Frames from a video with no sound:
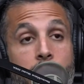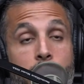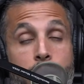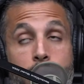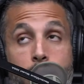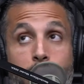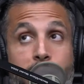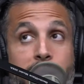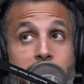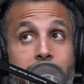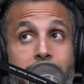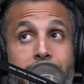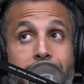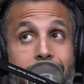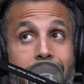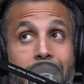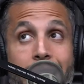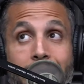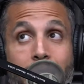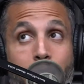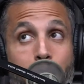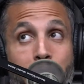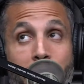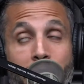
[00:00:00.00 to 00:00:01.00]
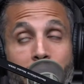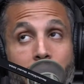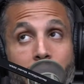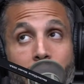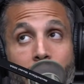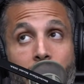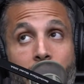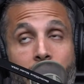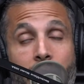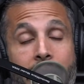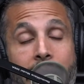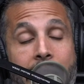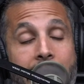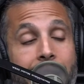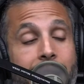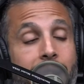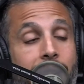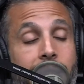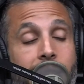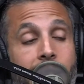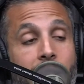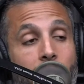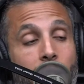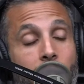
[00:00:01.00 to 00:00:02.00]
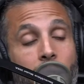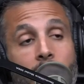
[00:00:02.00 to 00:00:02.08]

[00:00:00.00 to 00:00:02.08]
So it's it's likability. I could tell.